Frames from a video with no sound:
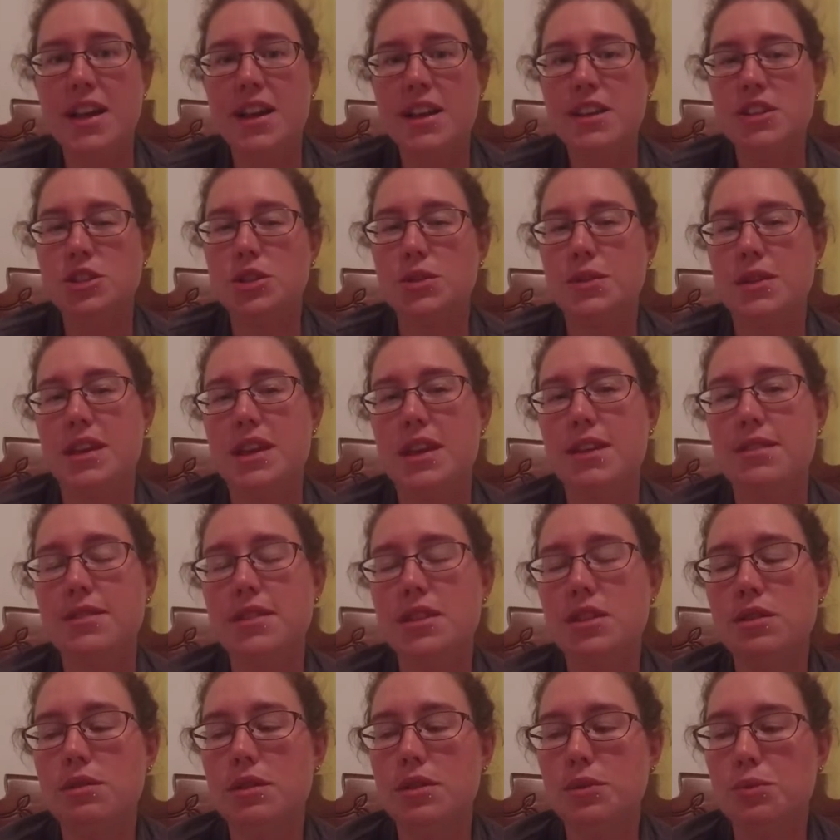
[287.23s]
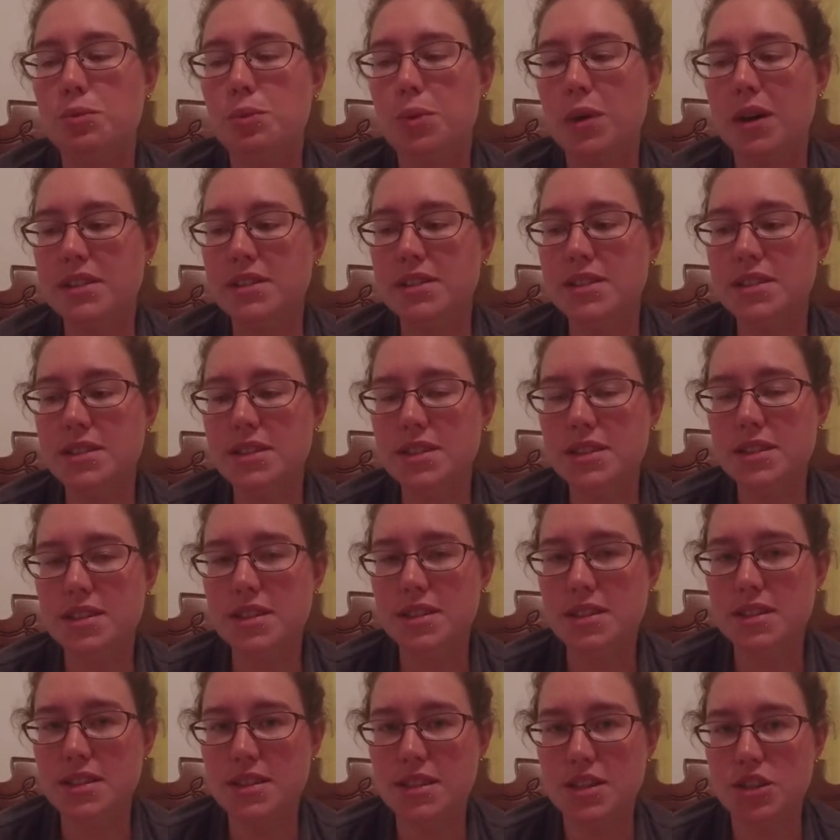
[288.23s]
So even though it wasn't a
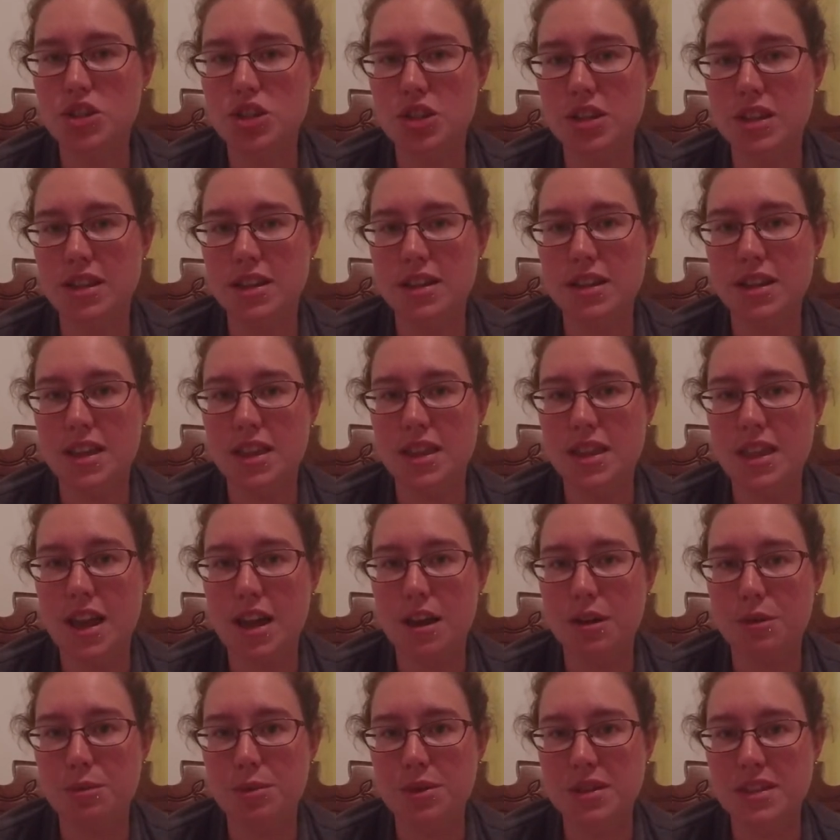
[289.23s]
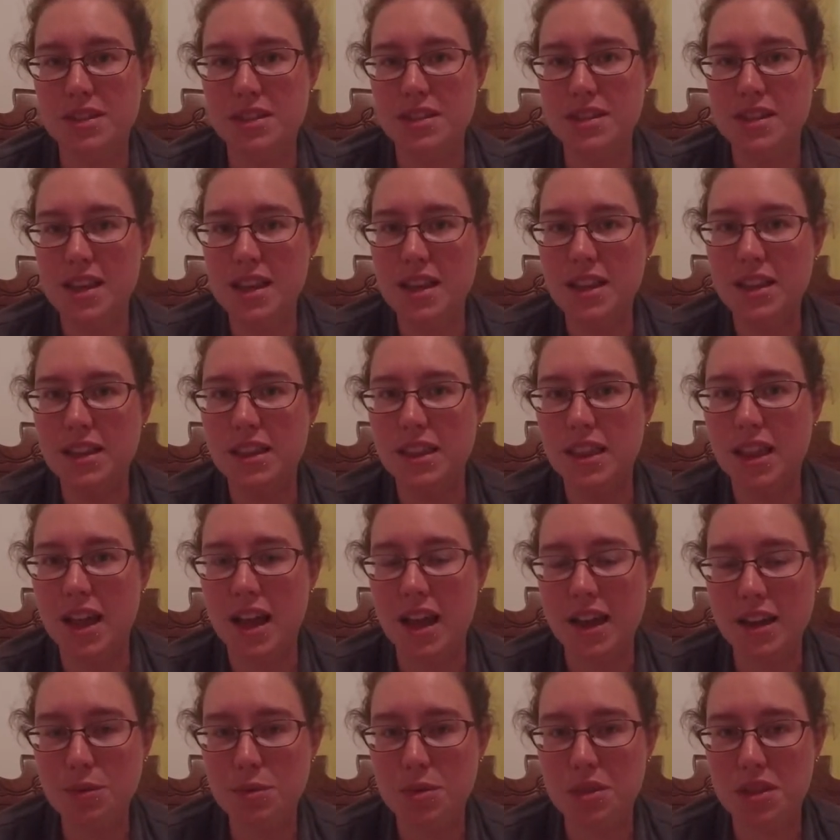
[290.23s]
decision that was in
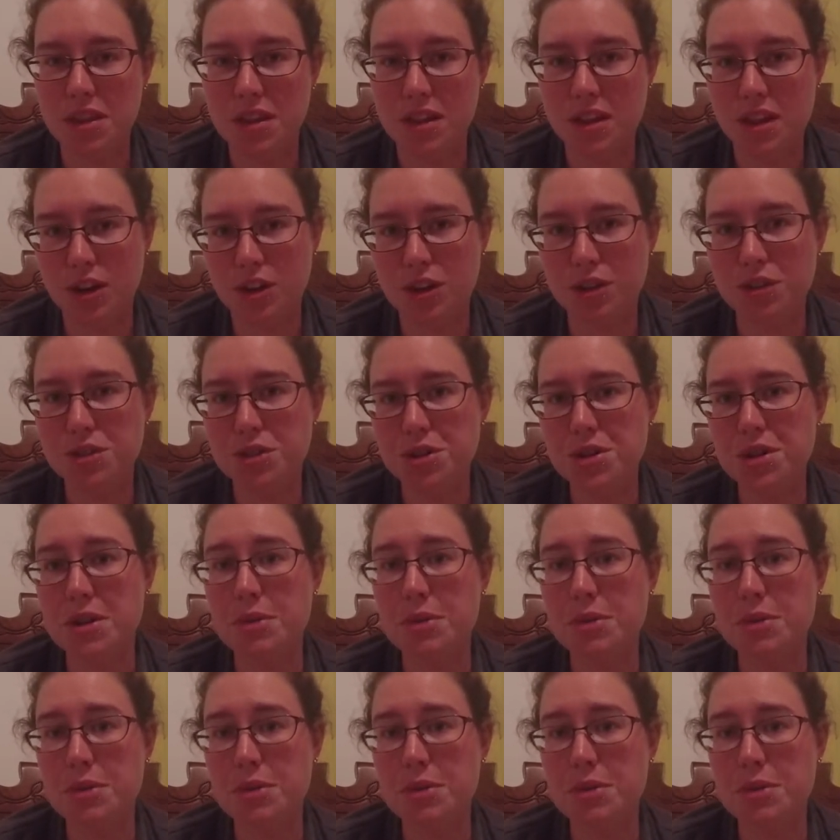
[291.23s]
line with the character,